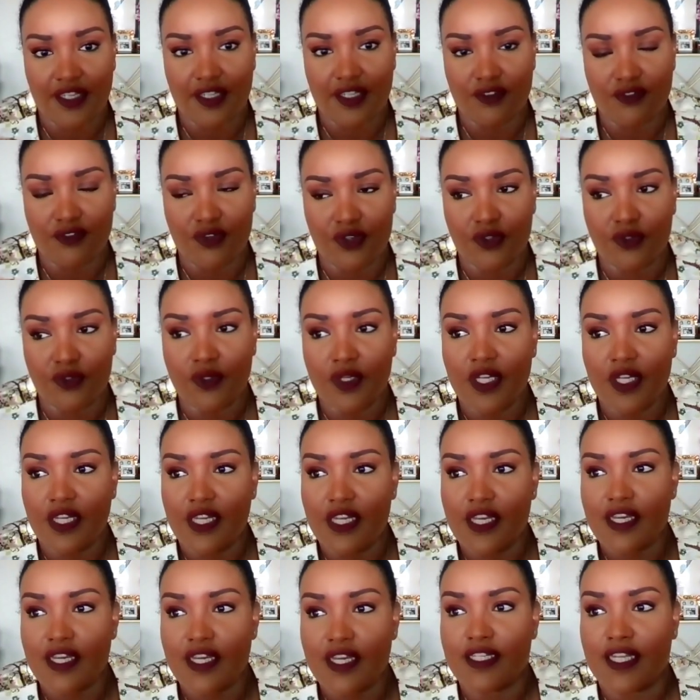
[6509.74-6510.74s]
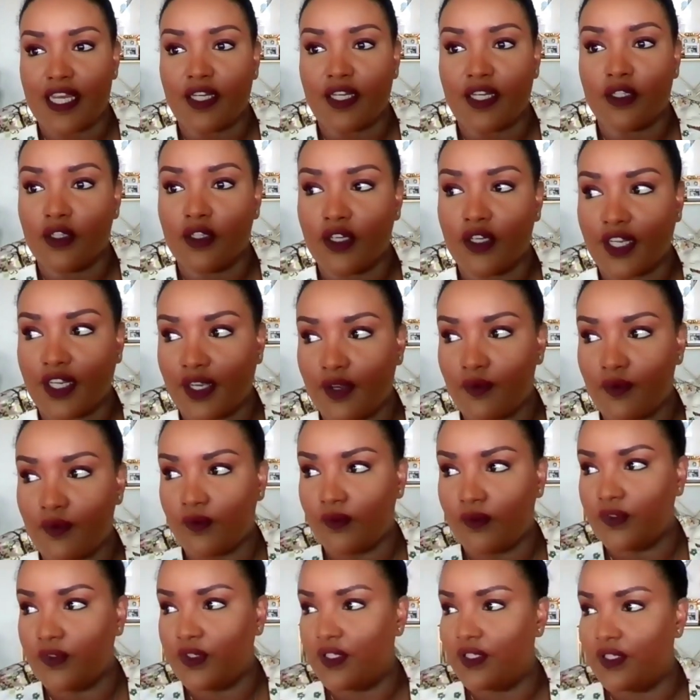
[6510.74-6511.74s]
think if you take a look
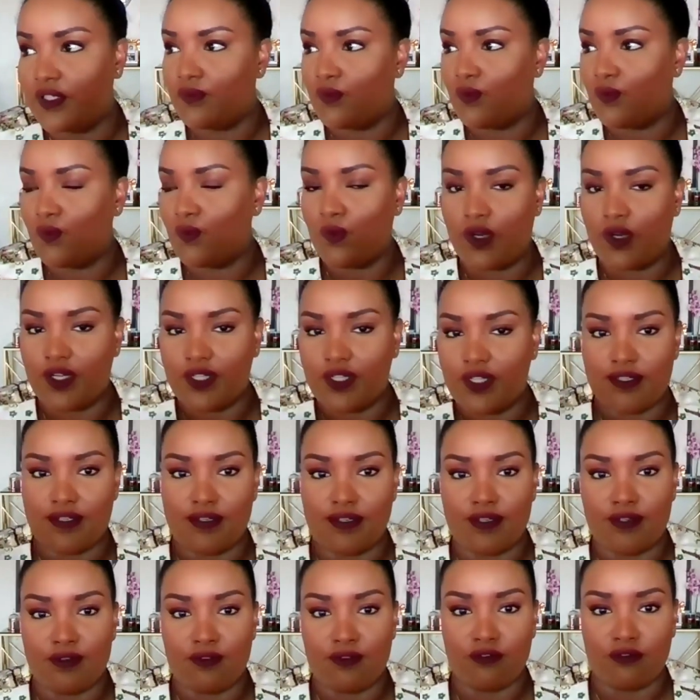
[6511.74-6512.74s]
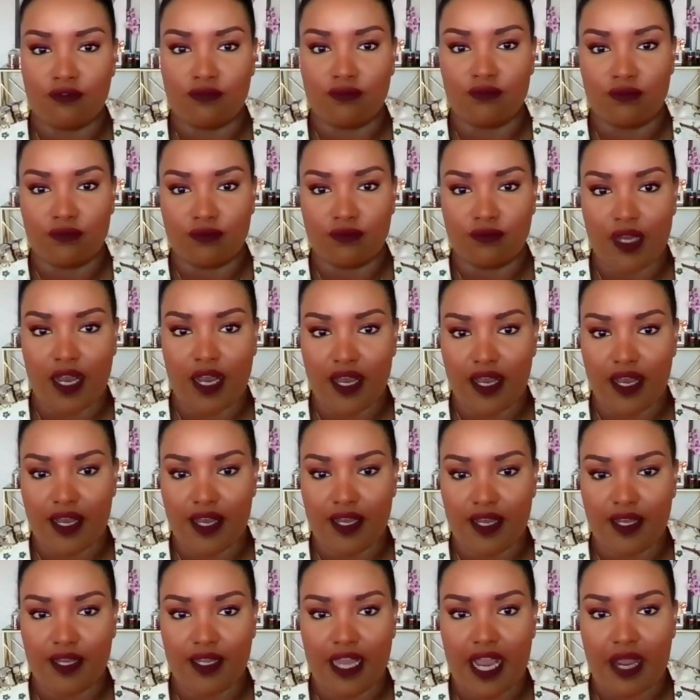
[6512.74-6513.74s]
at what
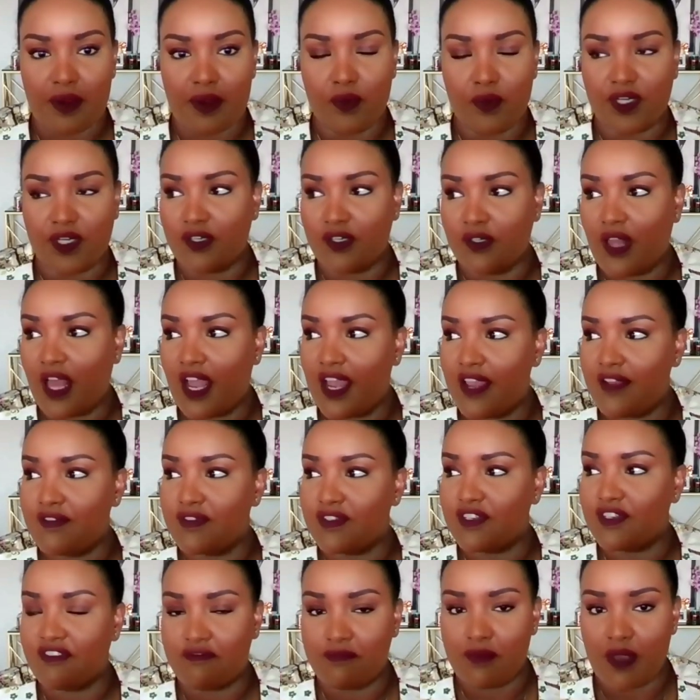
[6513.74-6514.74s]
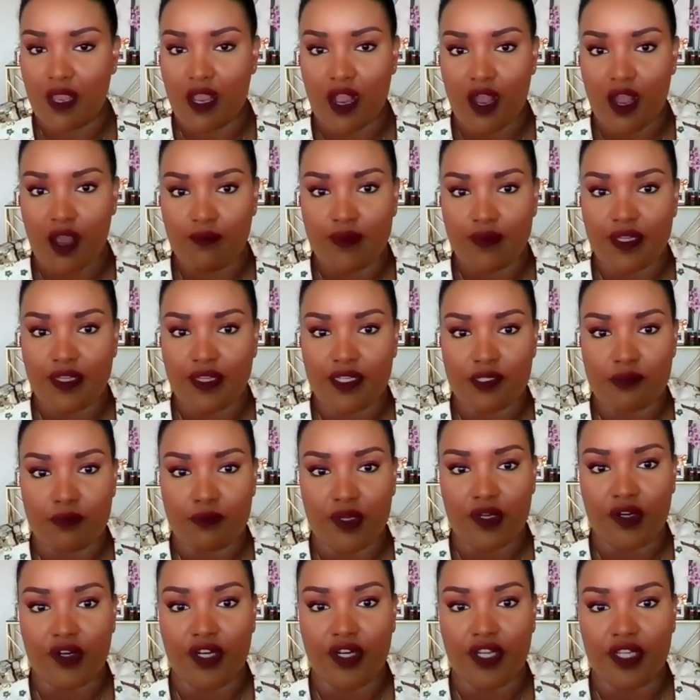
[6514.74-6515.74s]
our lives have become in this
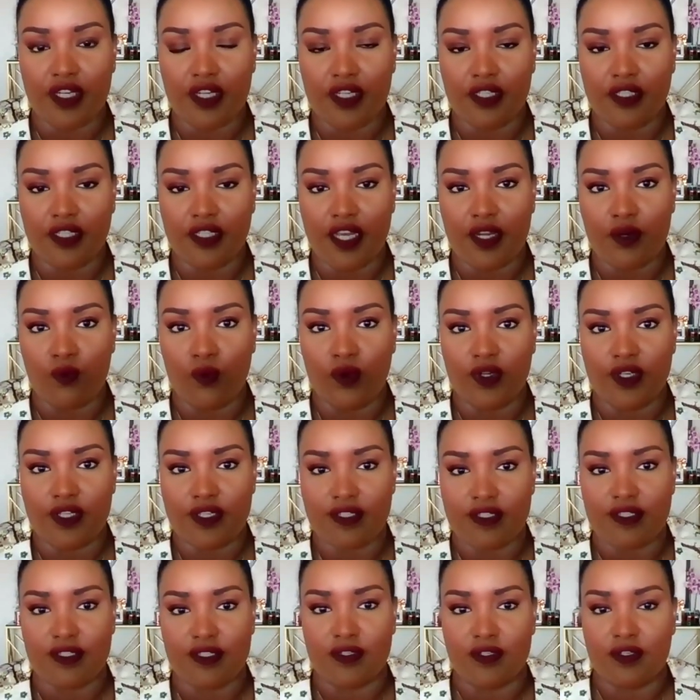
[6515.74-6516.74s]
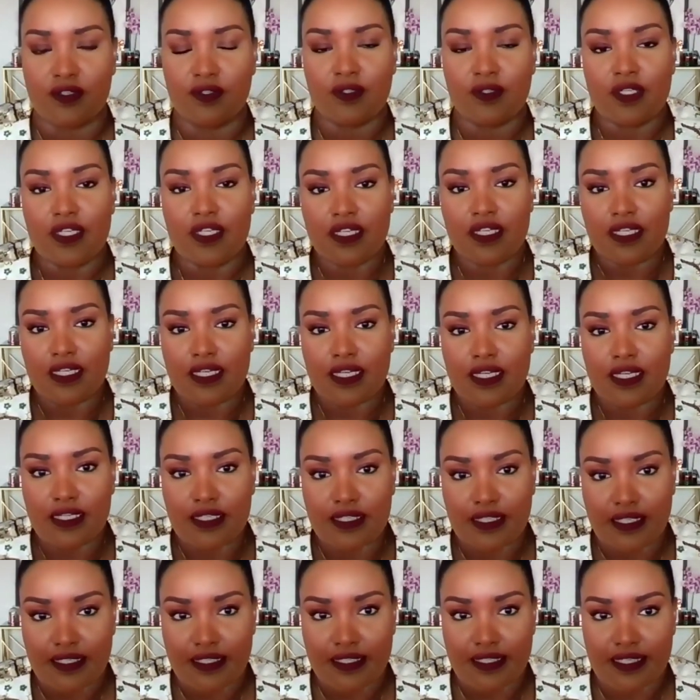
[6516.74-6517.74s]
period and what is still
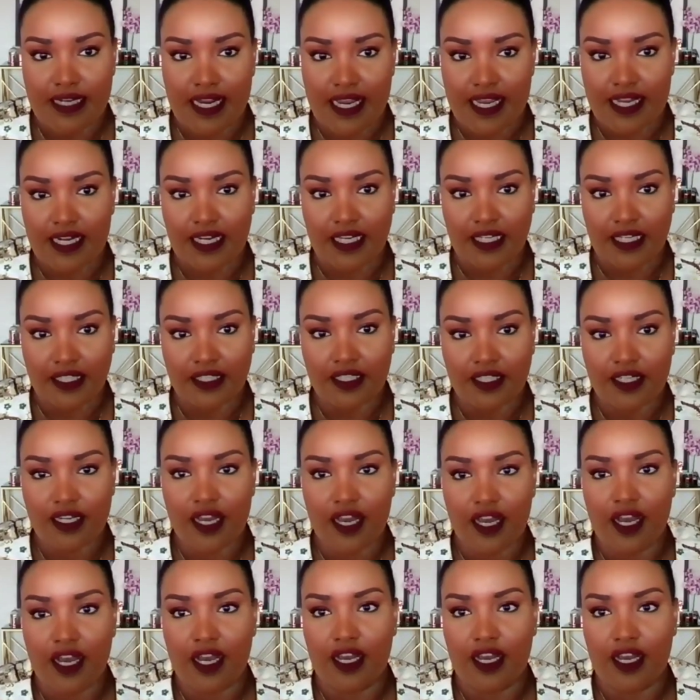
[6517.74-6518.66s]
sustaining